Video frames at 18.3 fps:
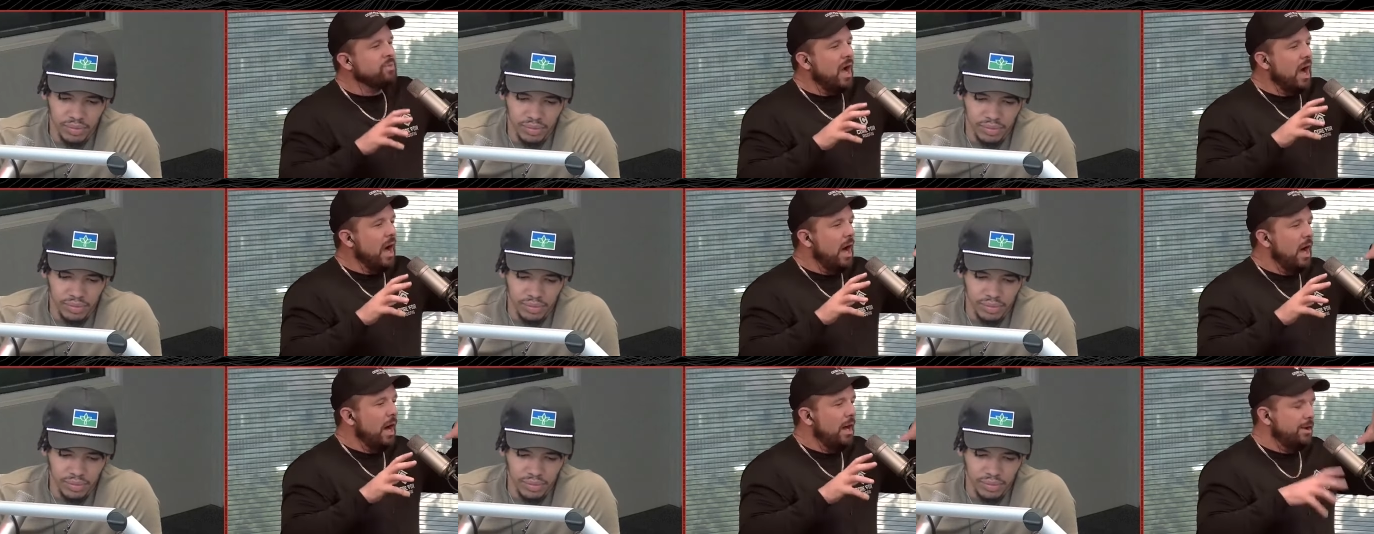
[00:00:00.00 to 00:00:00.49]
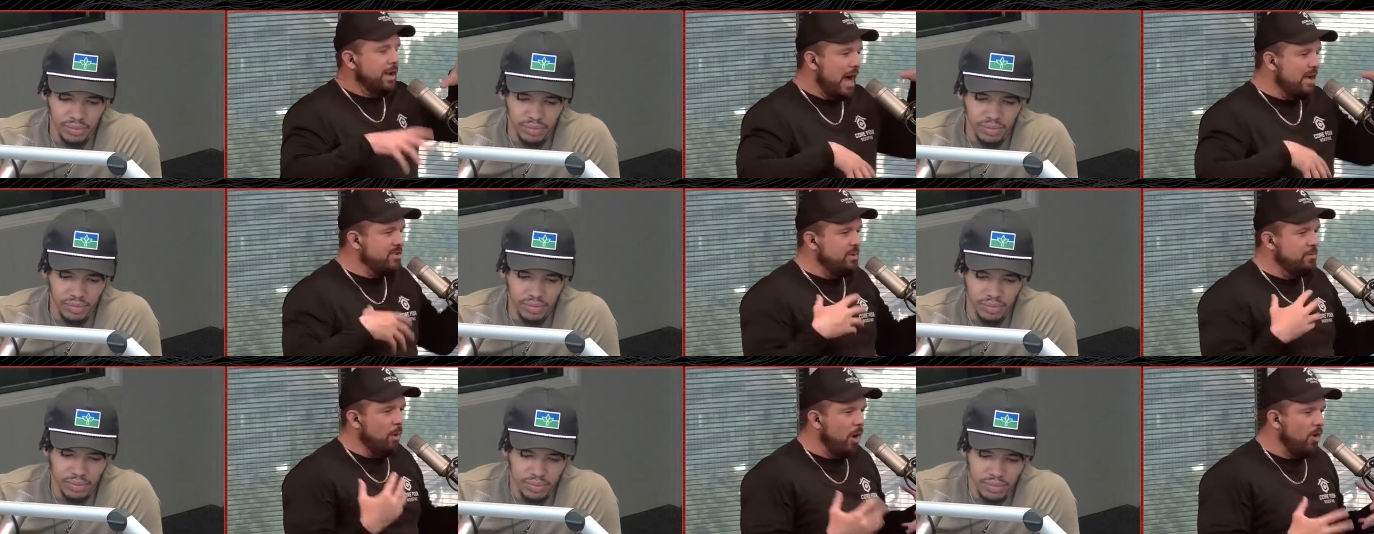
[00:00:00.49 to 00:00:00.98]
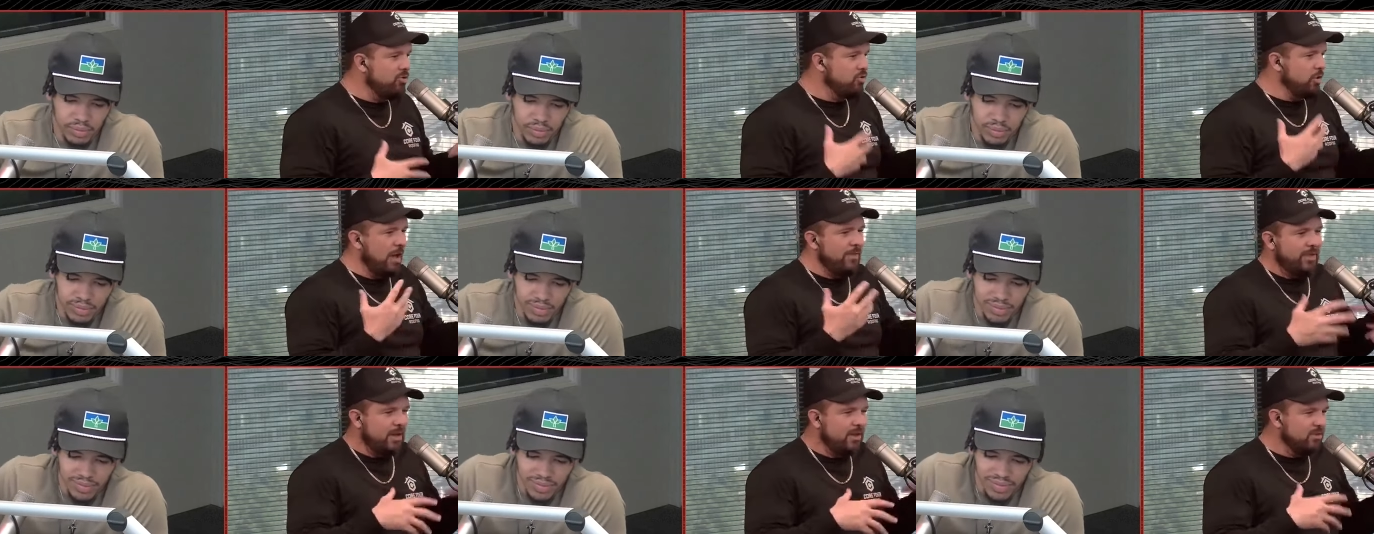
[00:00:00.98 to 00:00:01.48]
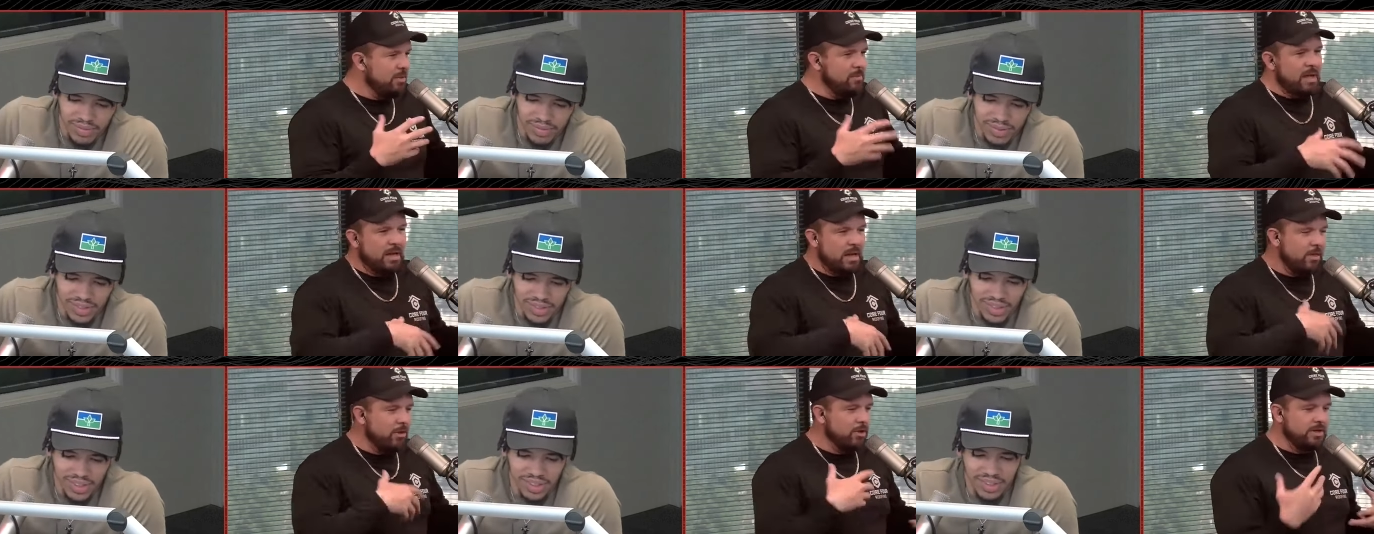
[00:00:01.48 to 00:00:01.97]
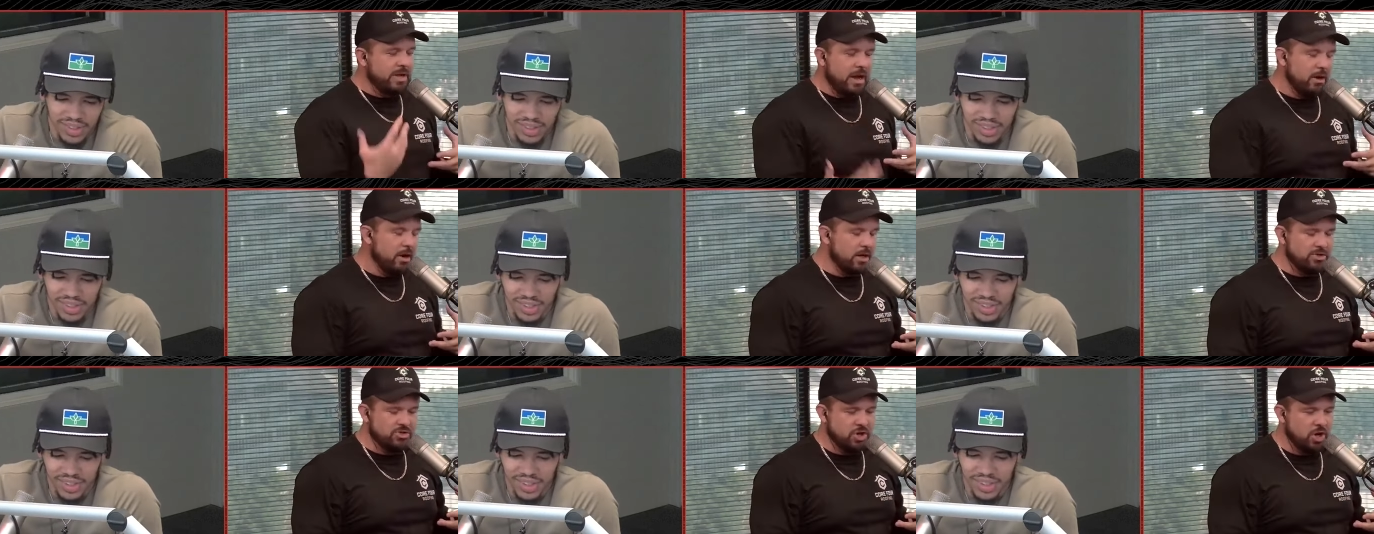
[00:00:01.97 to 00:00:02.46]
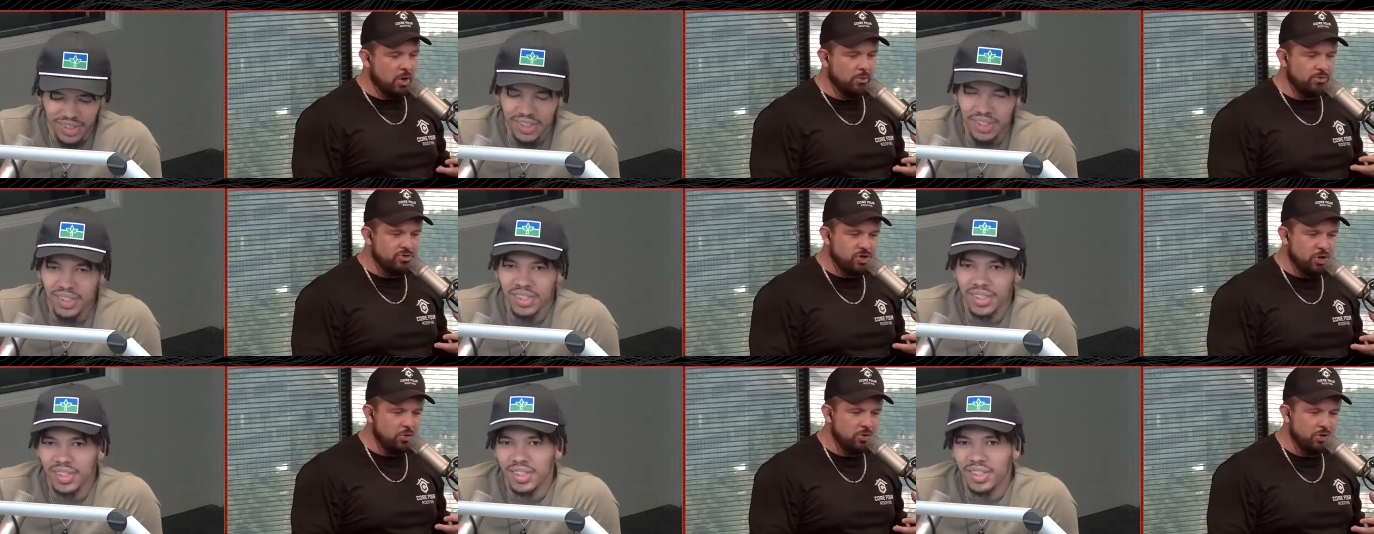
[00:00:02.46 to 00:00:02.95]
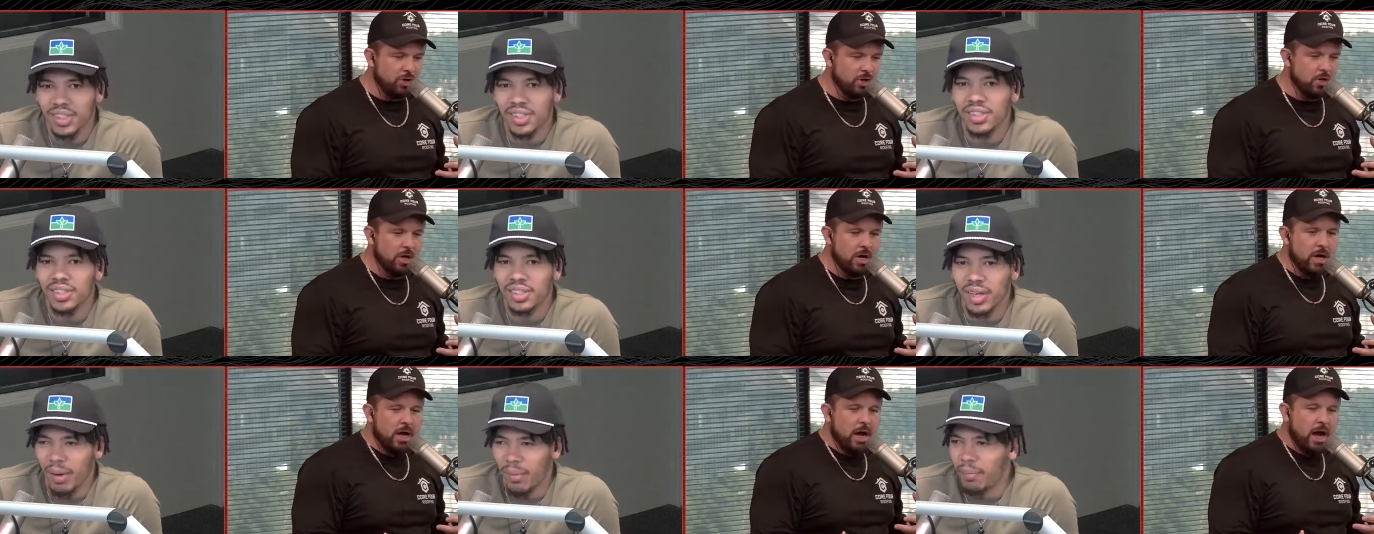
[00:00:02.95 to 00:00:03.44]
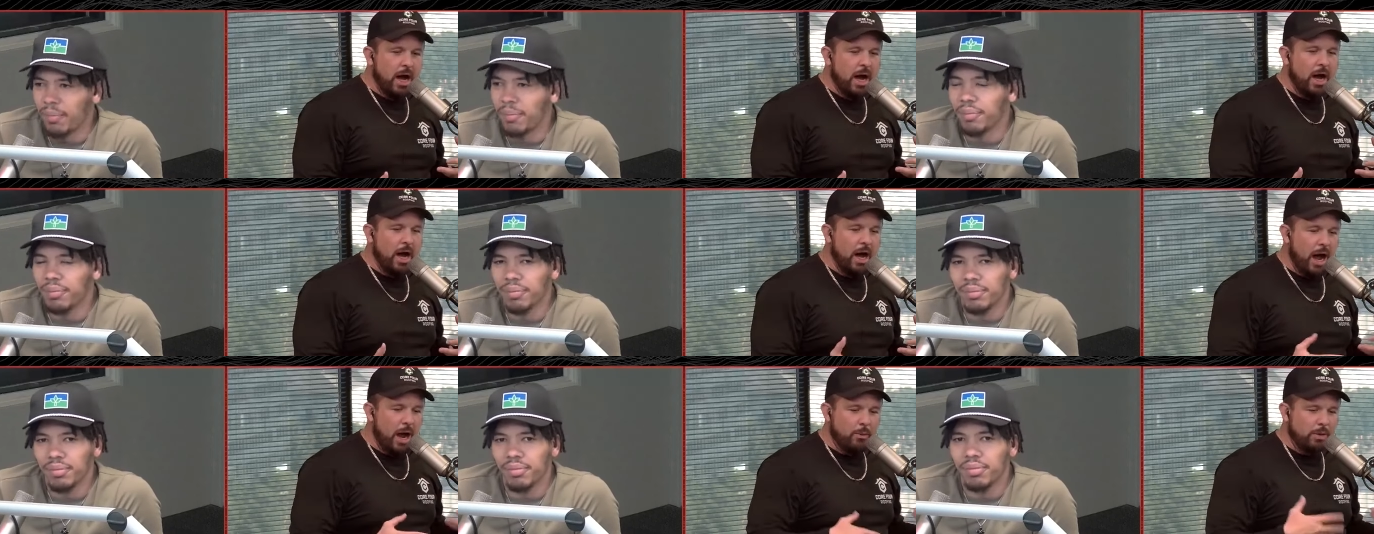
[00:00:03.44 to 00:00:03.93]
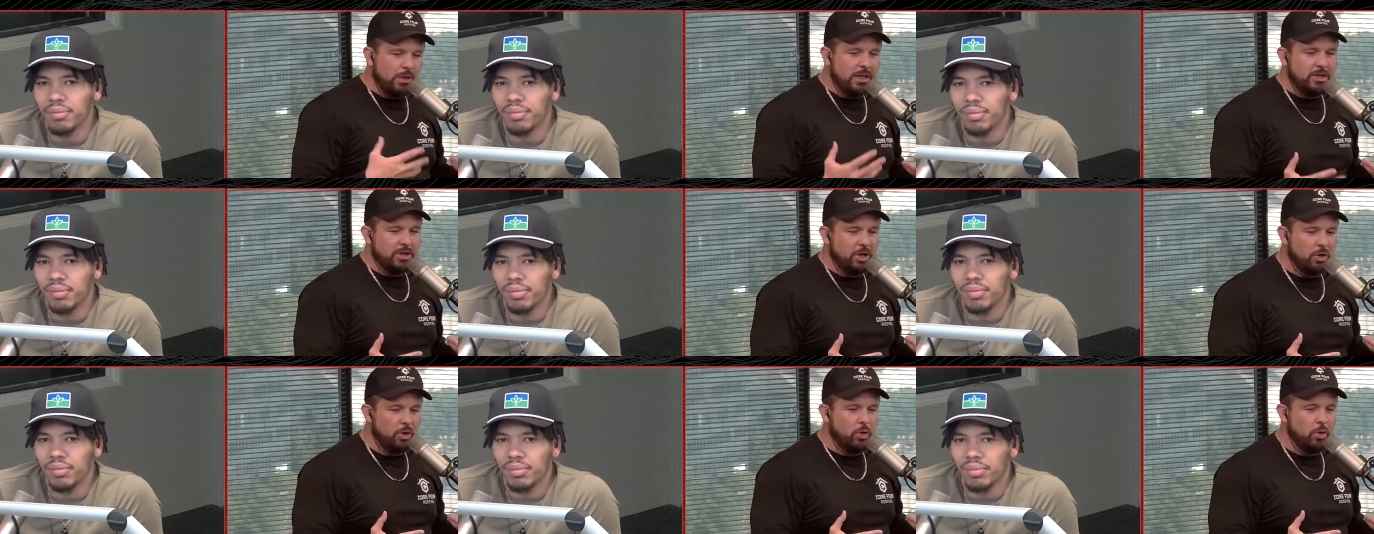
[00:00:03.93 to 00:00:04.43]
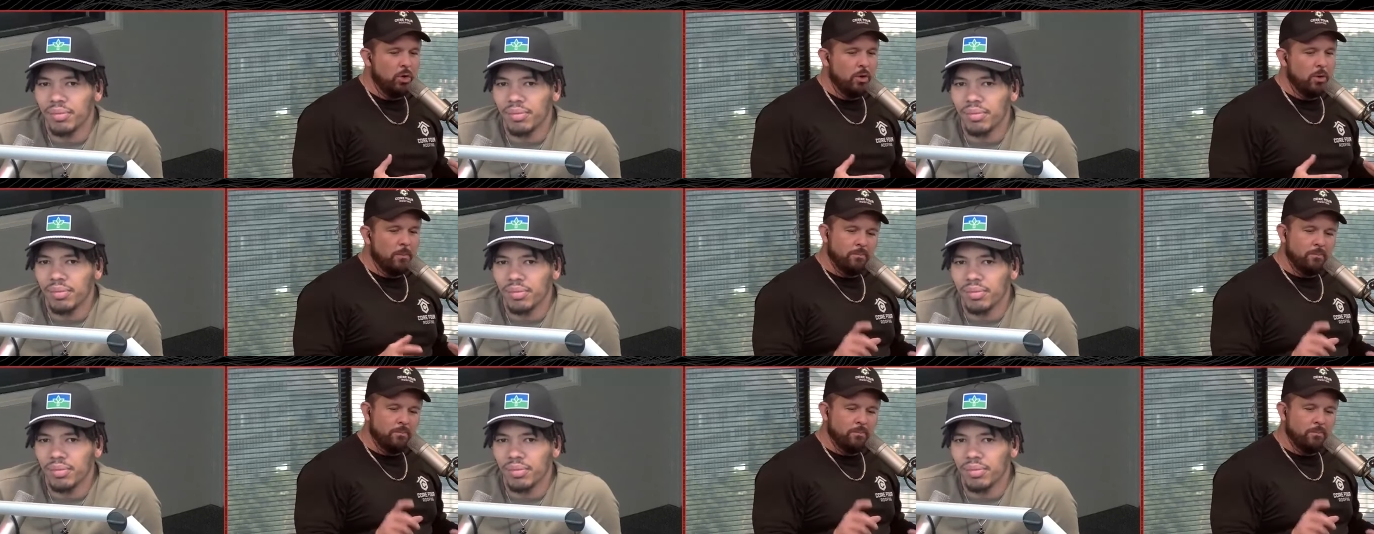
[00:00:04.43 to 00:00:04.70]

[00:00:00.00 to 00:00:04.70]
Speaker 1: Uh, Najee Marshall, I think, is going to be another Derek Jones Junior Yep. Uh, I really do.